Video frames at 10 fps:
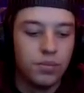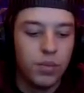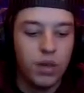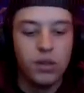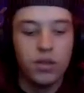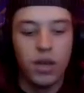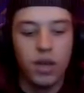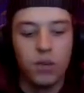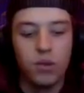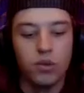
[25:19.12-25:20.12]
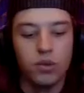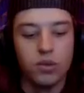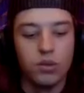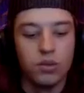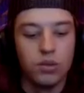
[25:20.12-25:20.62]
Harris Campbell's.
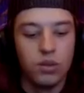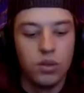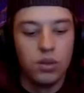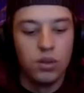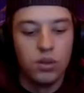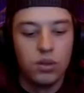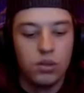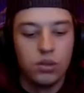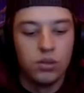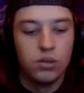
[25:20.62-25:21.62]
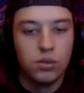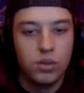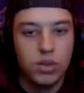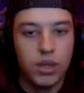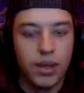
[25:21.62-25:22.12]
Wish
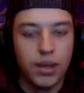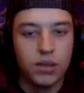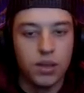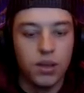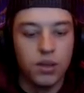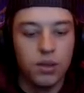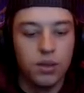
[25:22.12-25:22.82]
that guy could stay healthy.